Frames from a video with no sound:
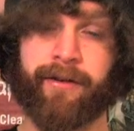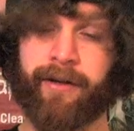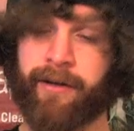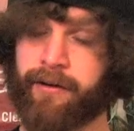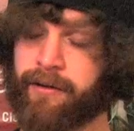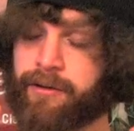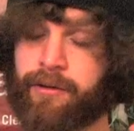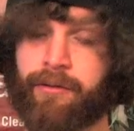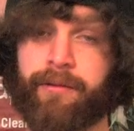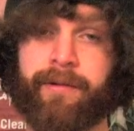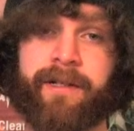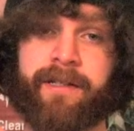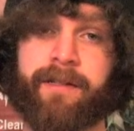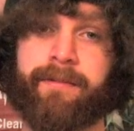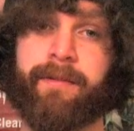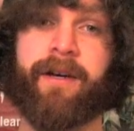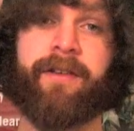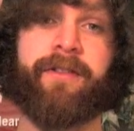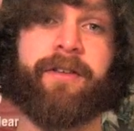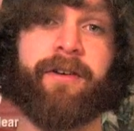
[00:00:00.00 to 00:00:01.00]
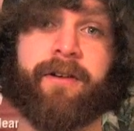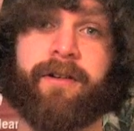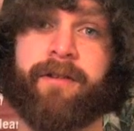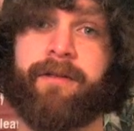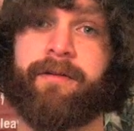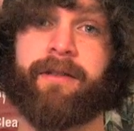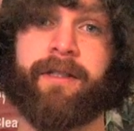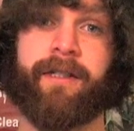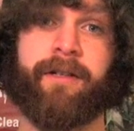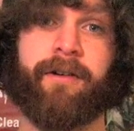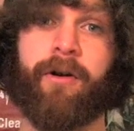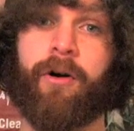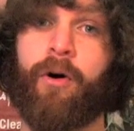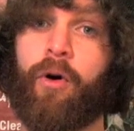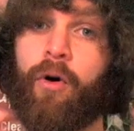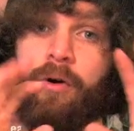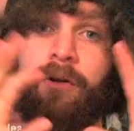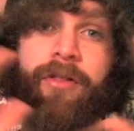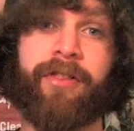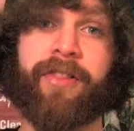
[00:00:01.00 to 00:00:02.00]
Their charisma, their
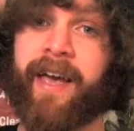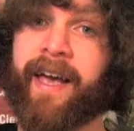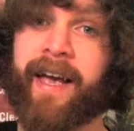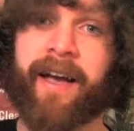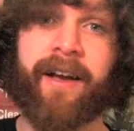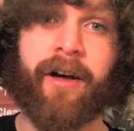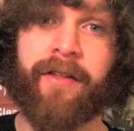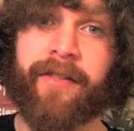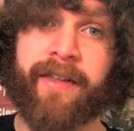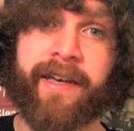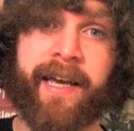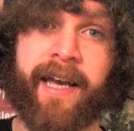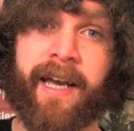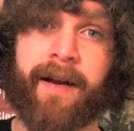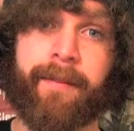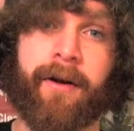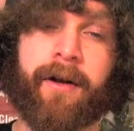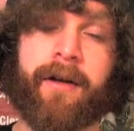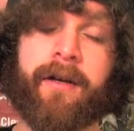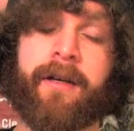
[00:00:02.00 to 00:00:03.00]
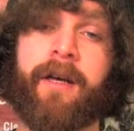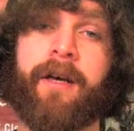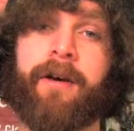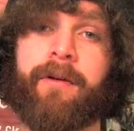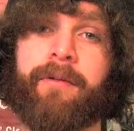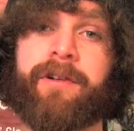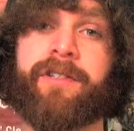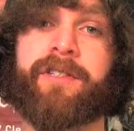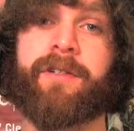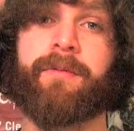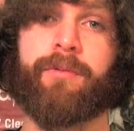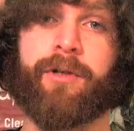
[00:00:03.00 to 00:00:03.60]
whole thing on the camera was some